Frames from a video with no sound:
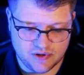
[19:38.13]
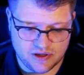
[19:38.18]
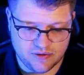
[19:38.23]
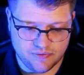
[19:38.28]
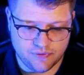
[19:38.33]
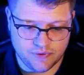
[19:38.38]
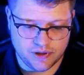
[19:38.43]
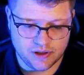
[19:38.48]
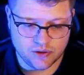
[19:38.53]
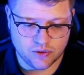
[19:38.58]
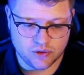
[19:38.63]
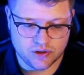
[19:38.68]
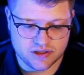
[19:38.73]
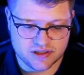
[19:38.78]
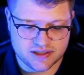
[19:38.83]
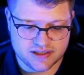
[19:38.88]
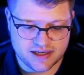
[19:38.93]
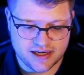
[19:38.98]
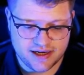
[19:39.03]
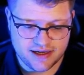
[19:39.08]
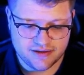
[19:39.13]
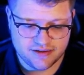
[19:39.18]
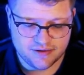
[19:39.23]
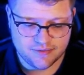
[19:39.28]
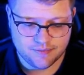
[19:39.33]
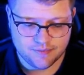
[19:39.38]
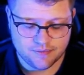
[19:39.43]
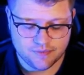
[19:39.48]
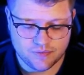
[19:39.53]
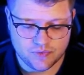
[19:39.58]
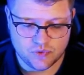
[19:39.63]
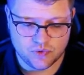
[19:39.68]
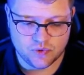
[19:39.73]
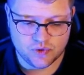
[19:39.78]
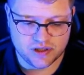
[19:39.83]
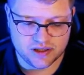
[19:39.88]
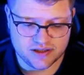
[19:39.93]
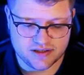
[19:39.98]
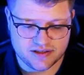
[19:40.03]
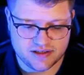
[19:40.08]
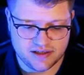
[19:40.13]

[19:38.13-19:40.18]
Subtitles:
If we go inside, you can